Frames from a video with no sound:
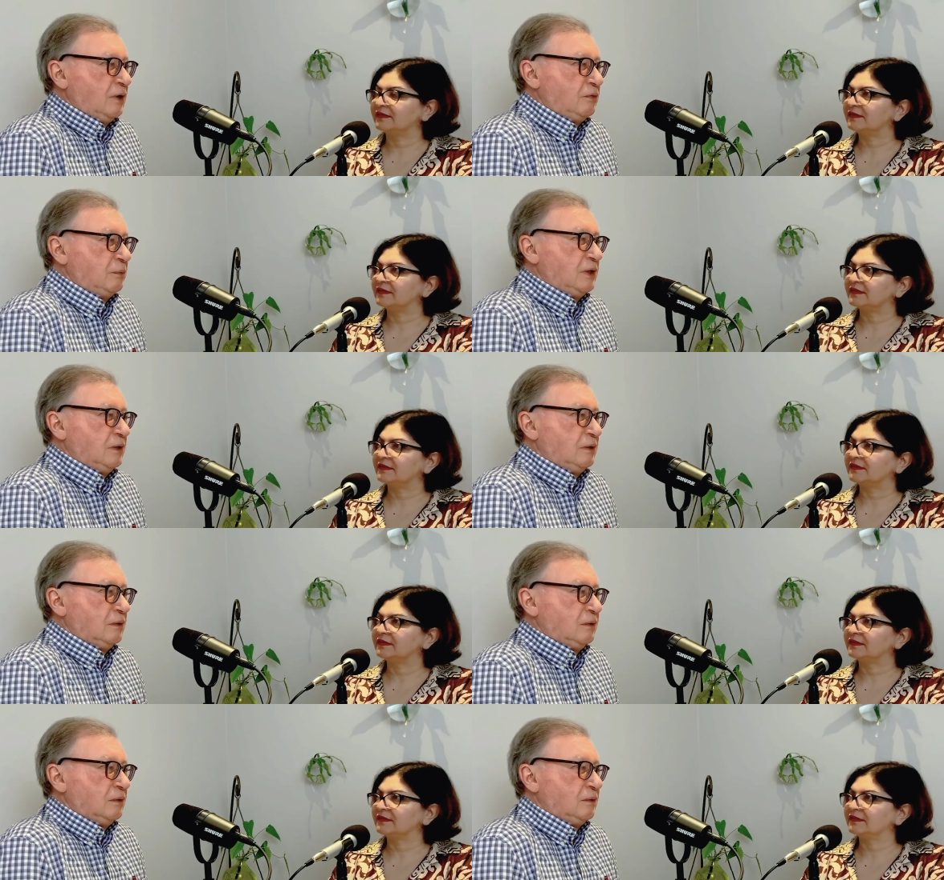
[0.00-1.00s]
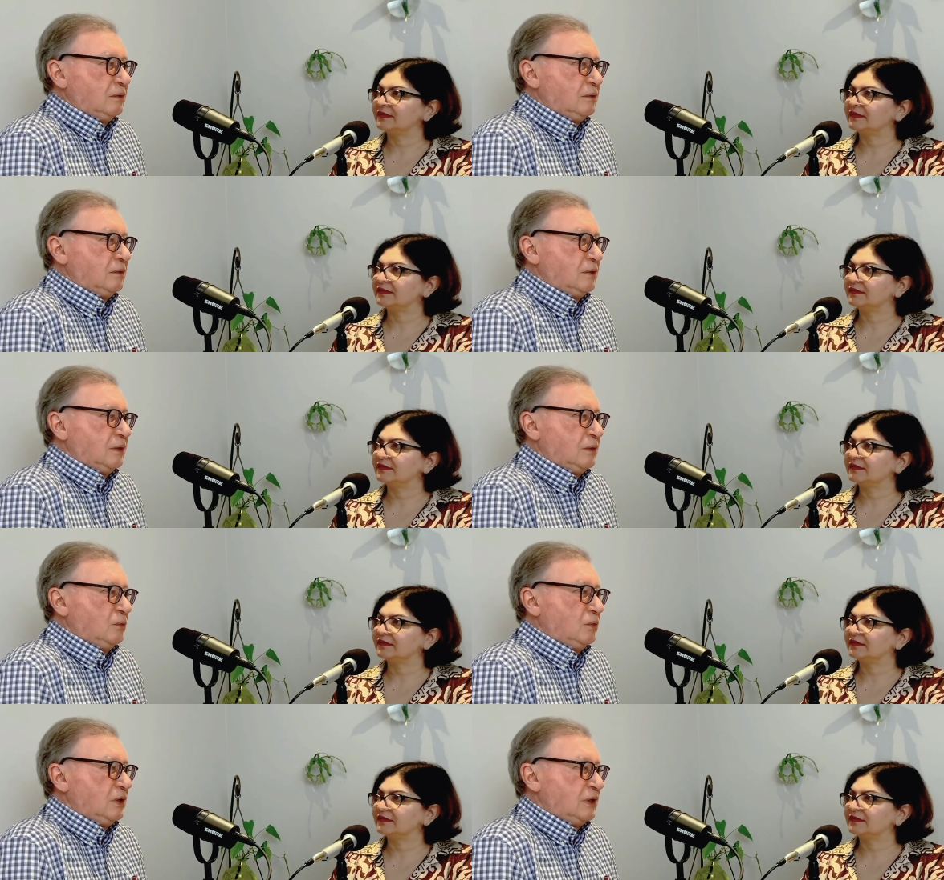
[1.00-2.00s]
Speaker 1: government
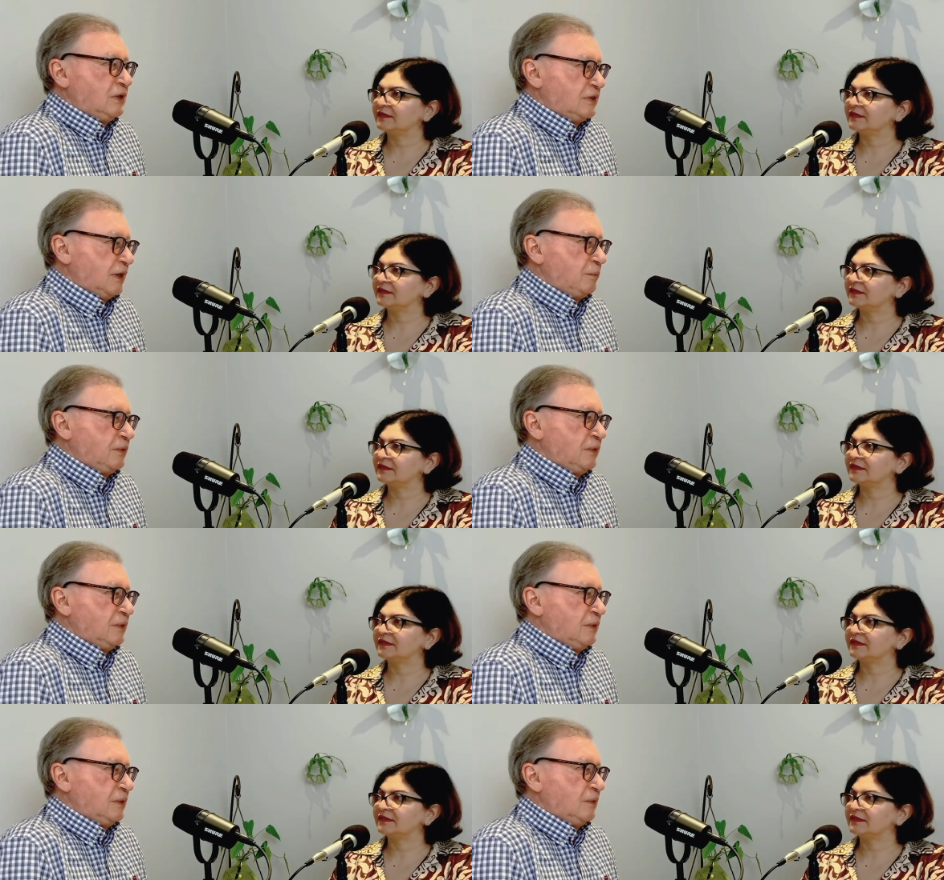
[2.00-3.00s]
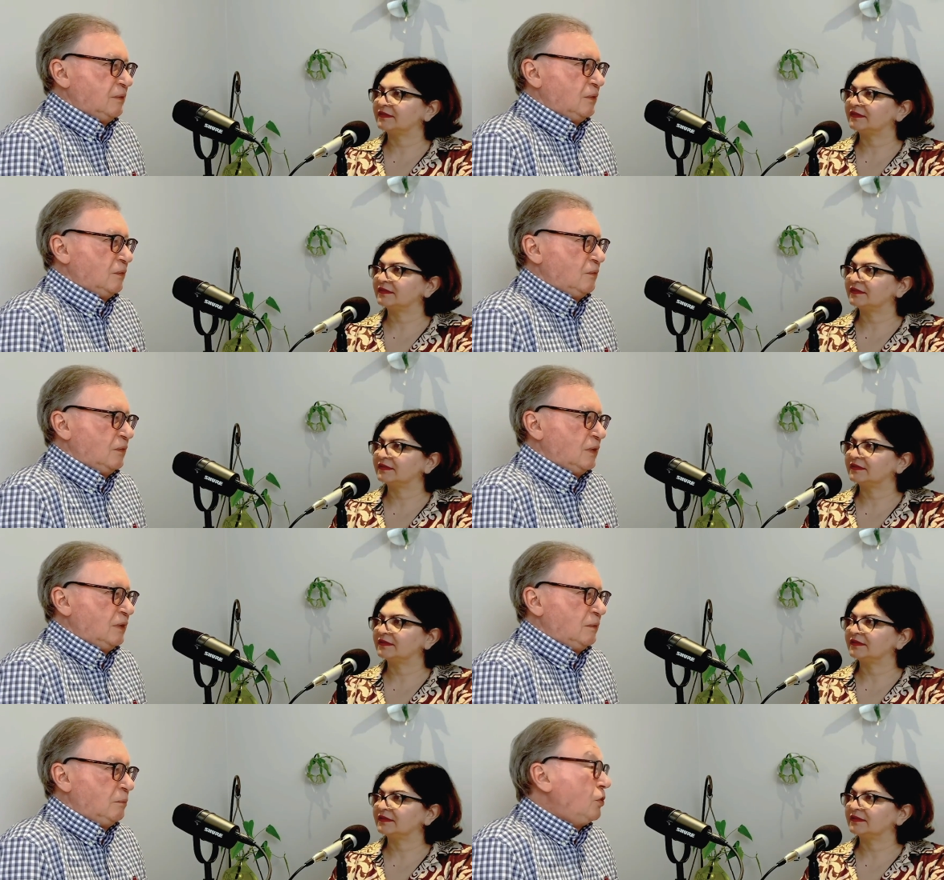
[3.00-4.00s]
will accept
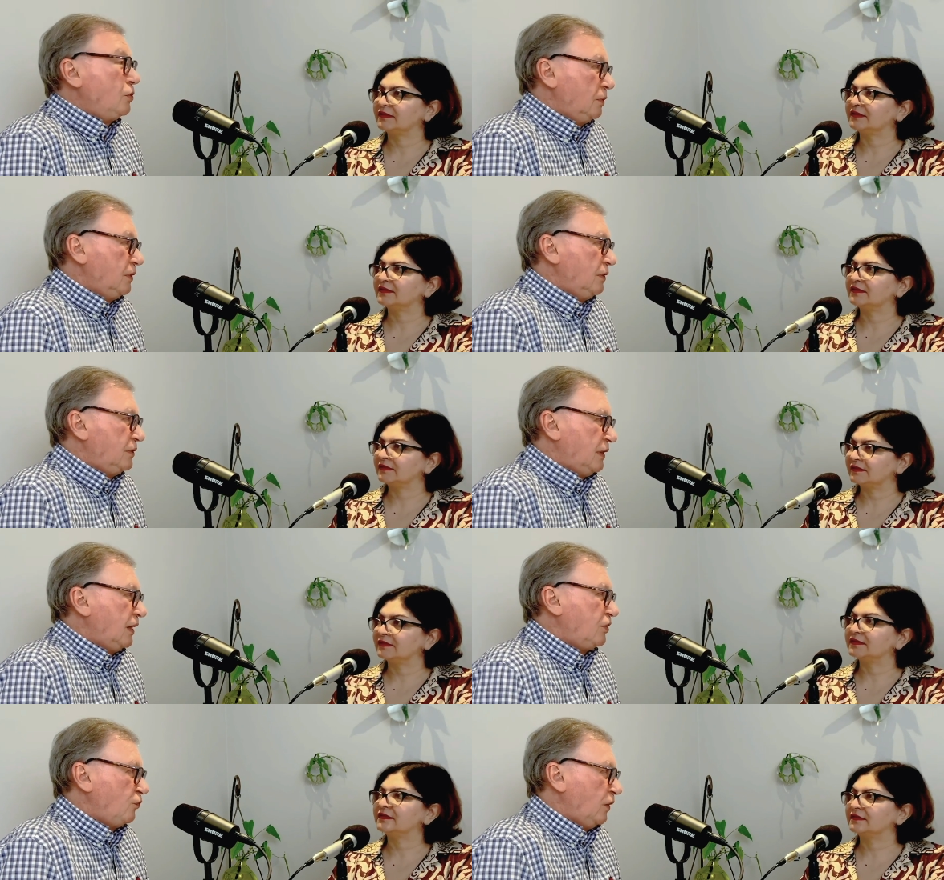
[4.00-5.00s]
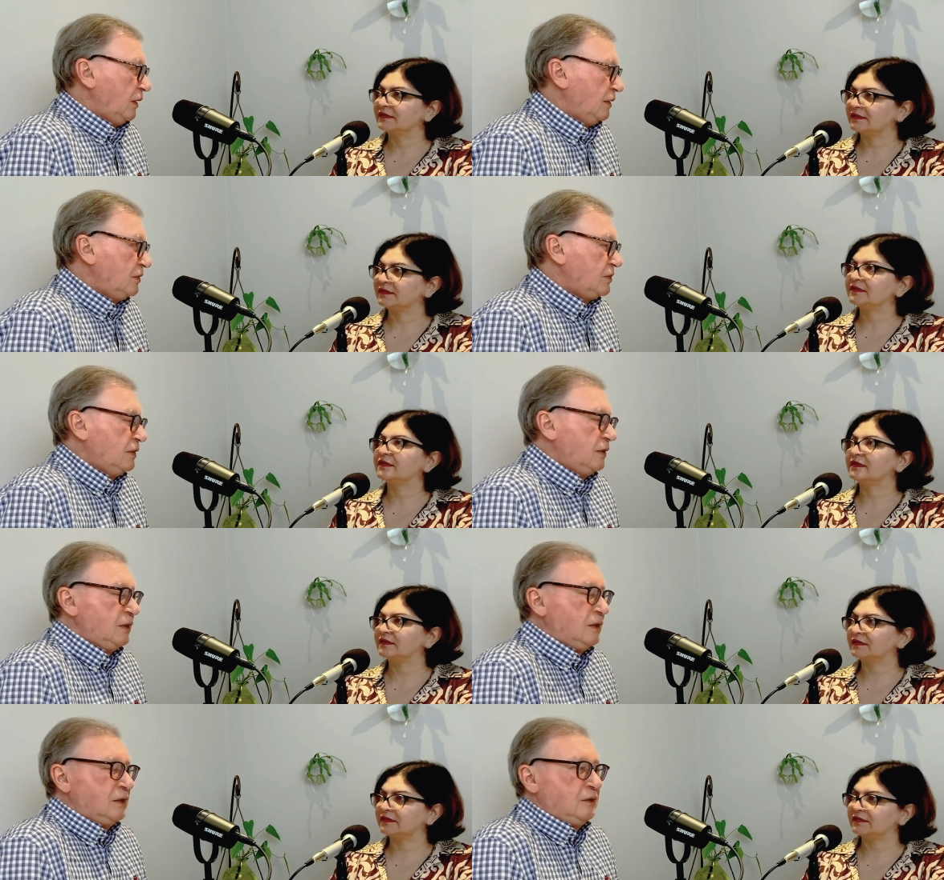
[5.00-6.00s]
multiple year tax filings.
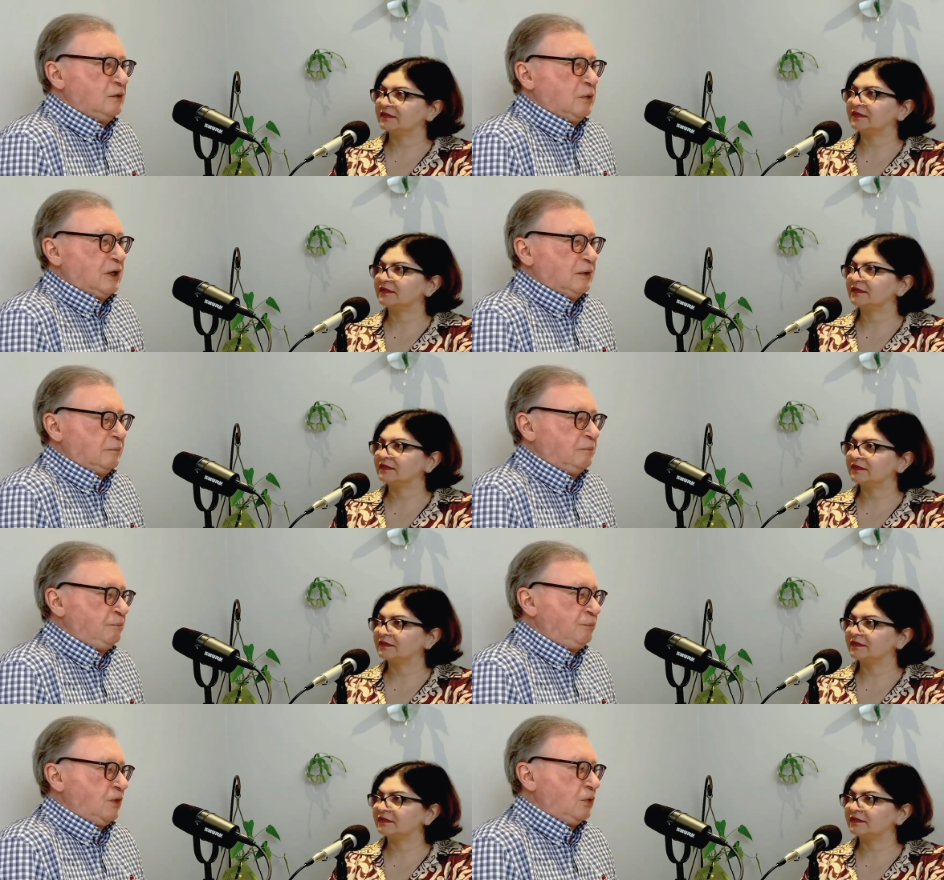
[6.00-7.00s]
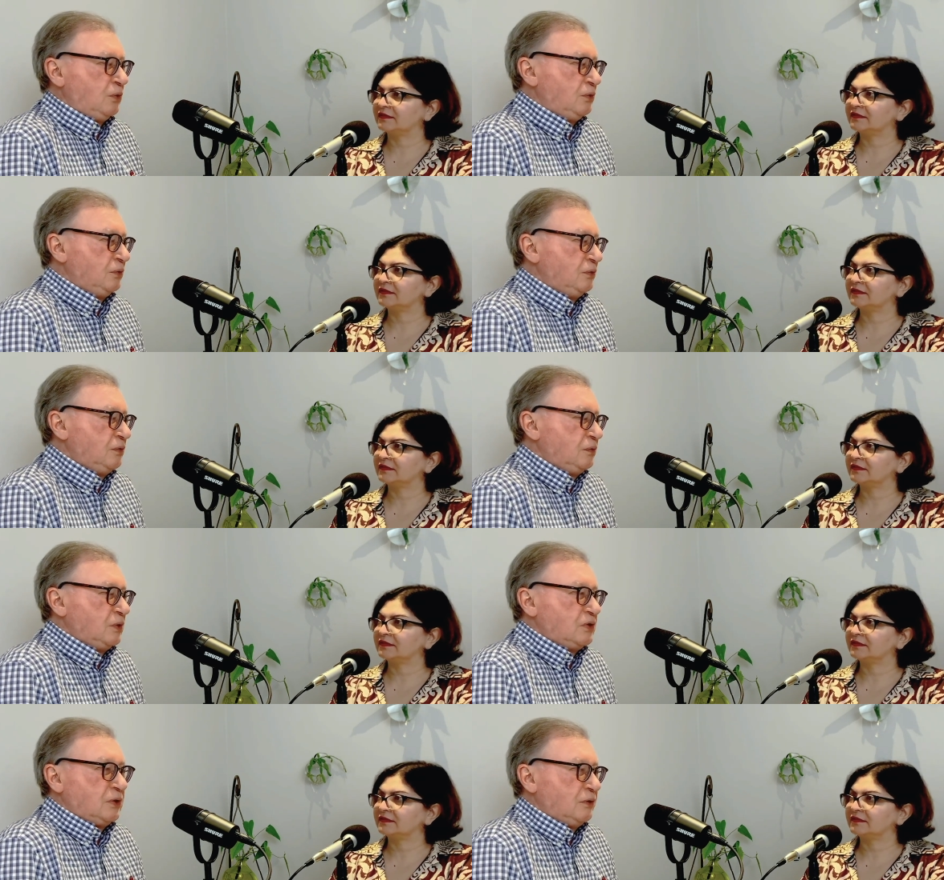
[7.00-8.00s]
You might go to
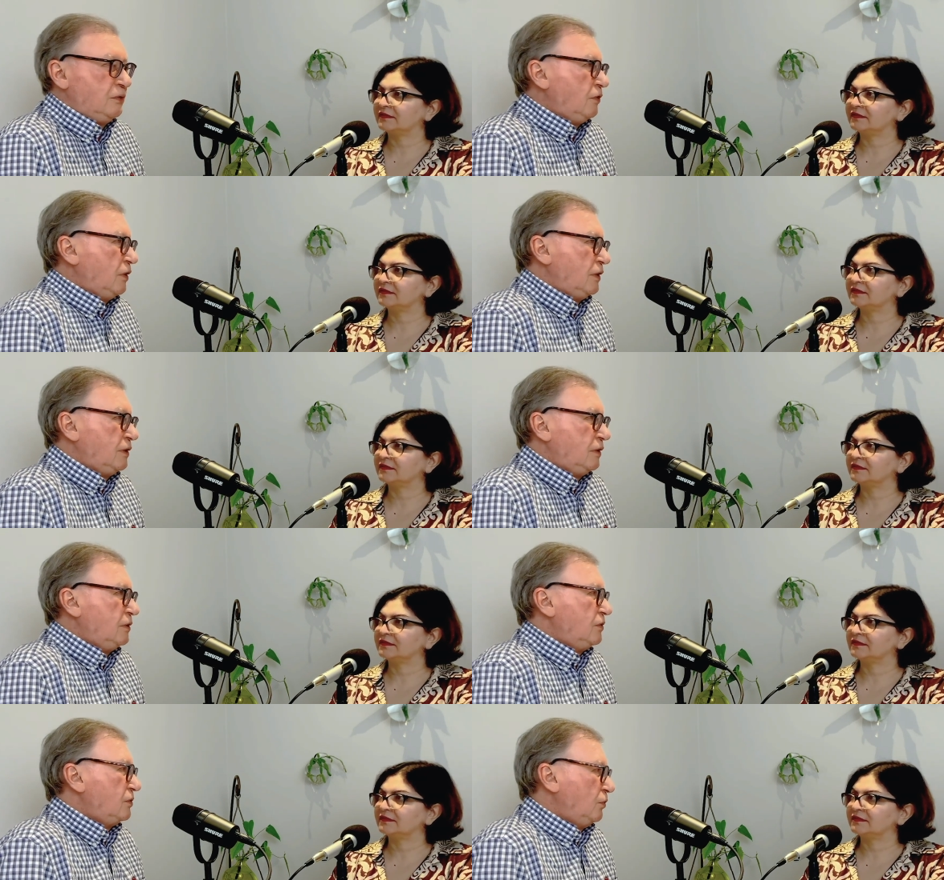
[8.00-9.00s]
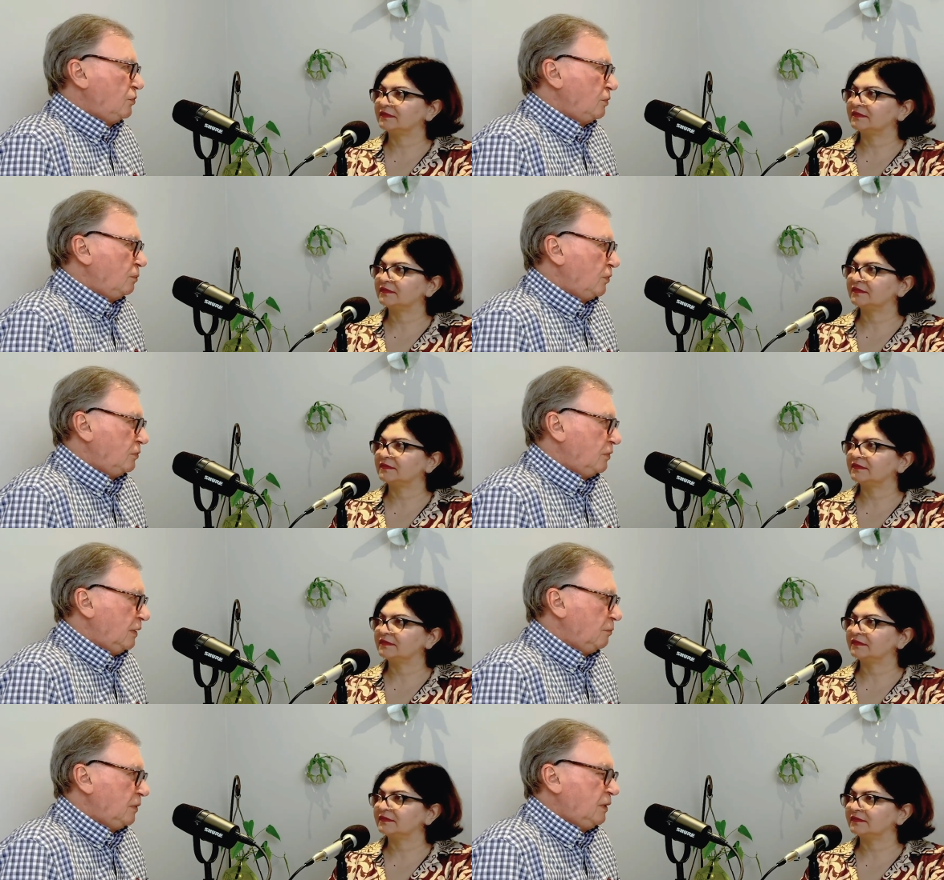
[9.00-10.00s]
what's called the Voluntary Disclosure
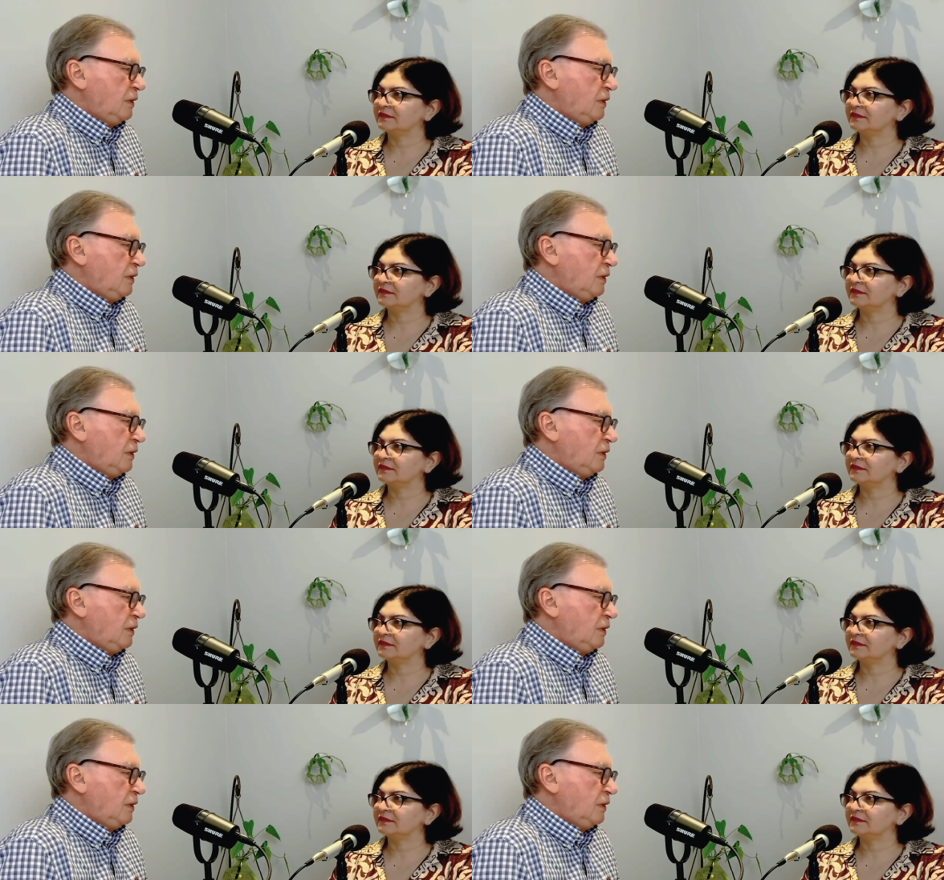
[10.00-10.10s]
Program